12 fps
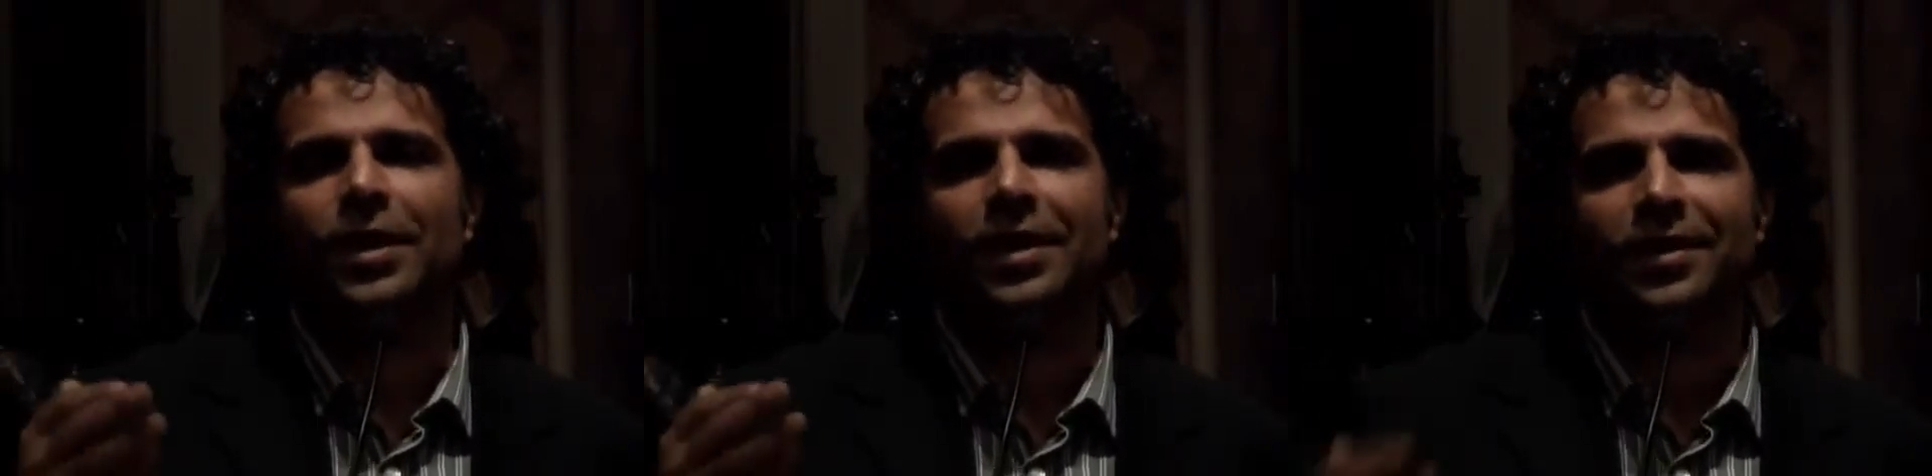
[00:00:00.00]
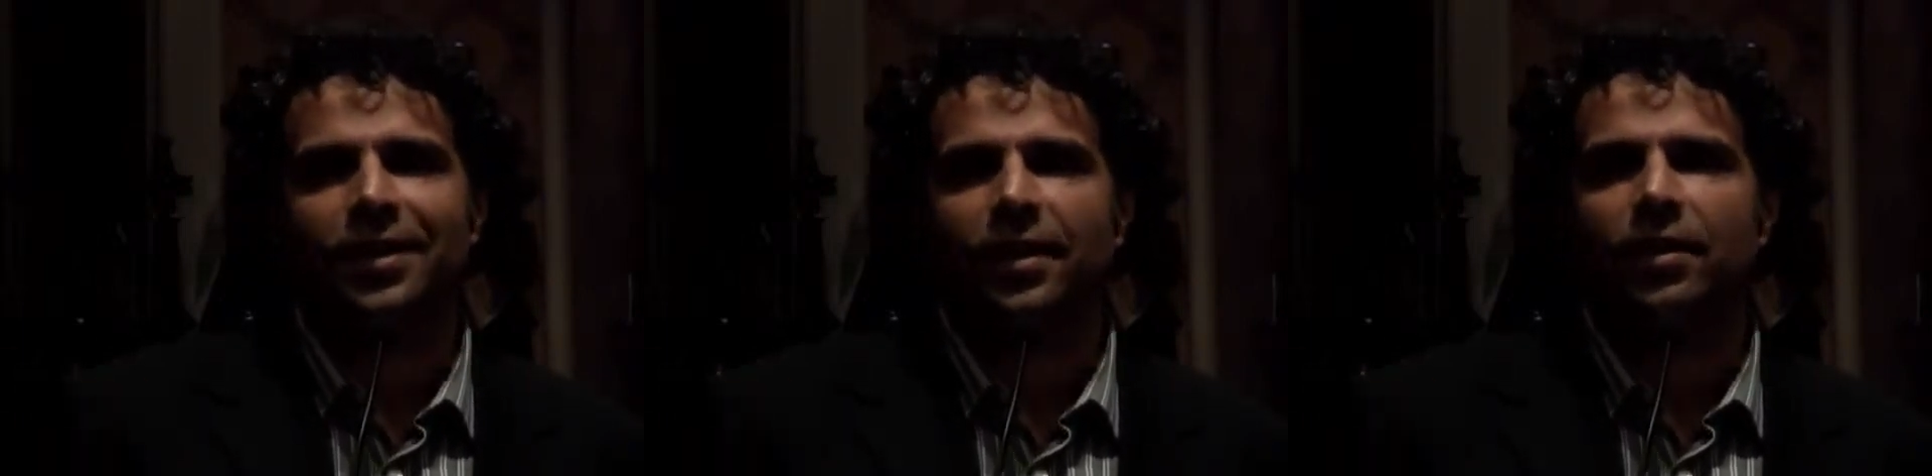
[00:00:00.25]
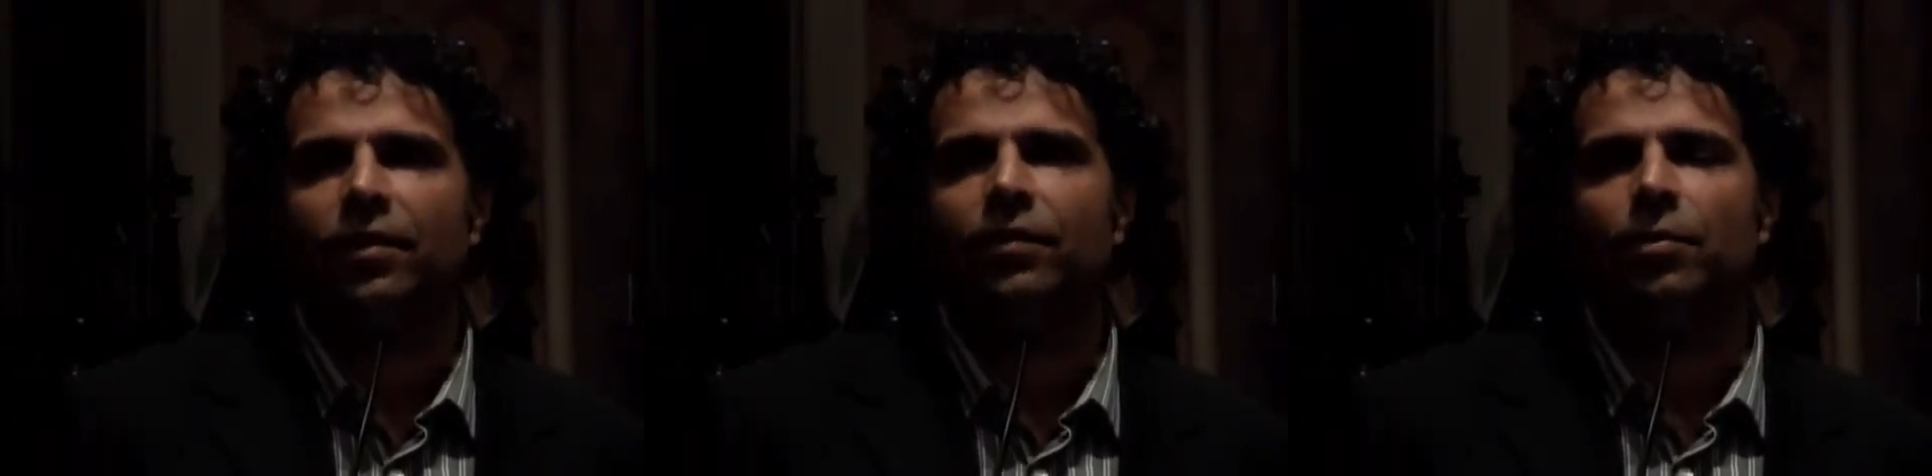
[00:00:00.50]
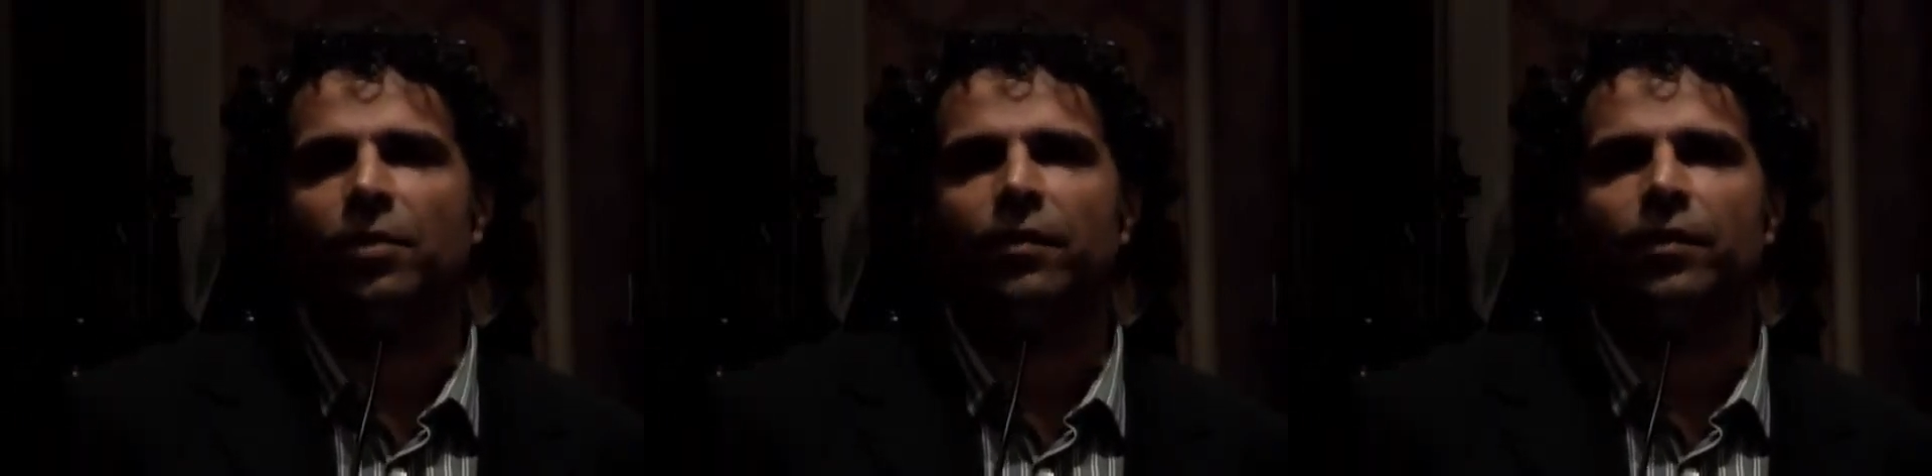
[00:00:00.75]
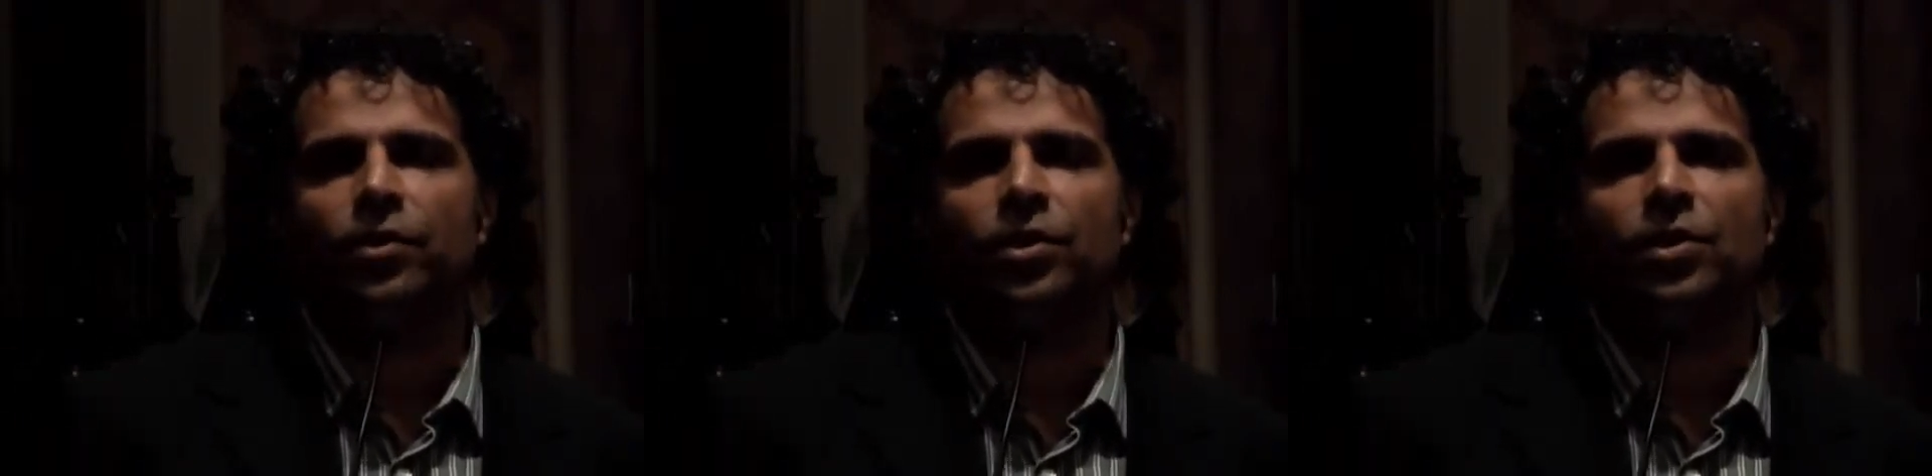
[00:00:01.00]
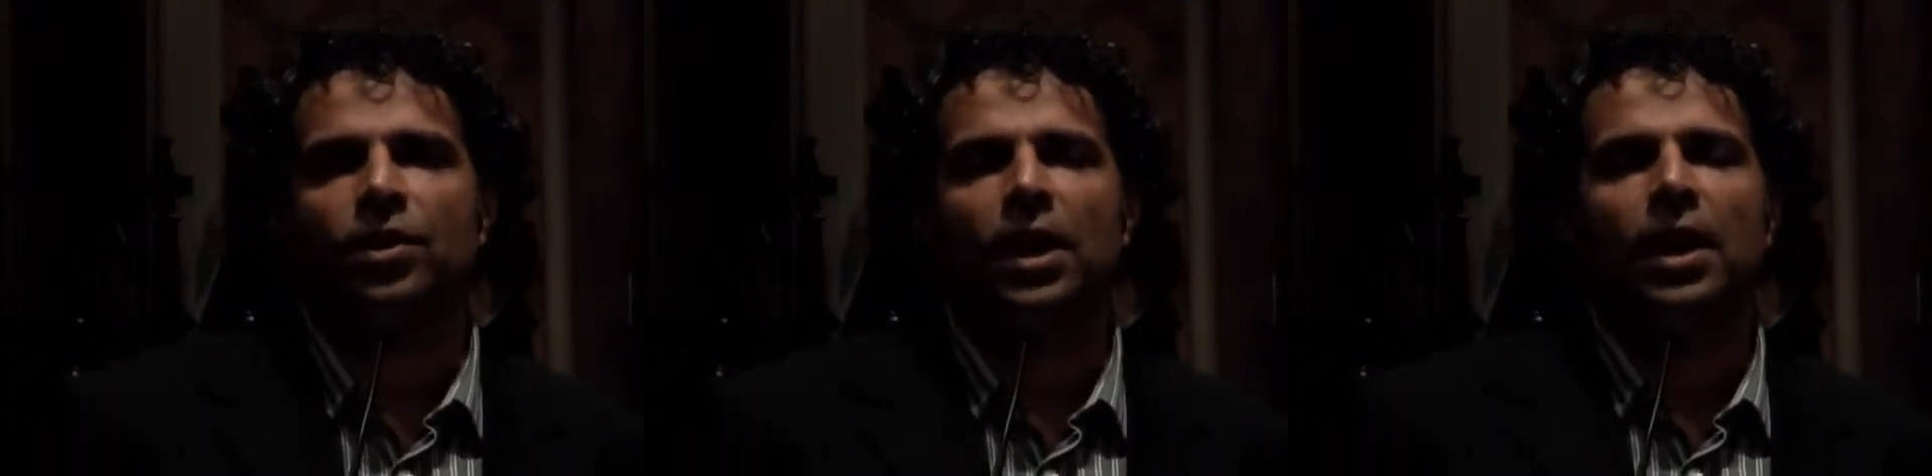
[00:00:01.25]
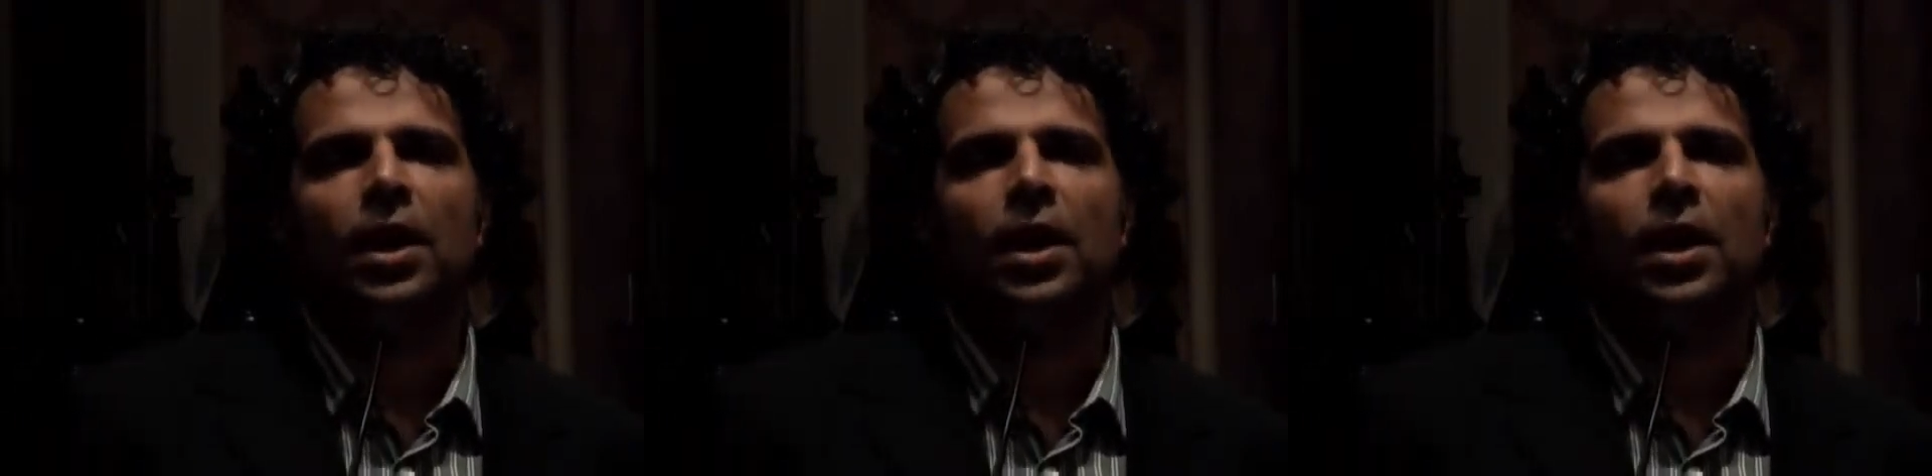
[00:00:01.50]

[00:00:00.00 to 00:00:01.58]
we need to hear from refugees.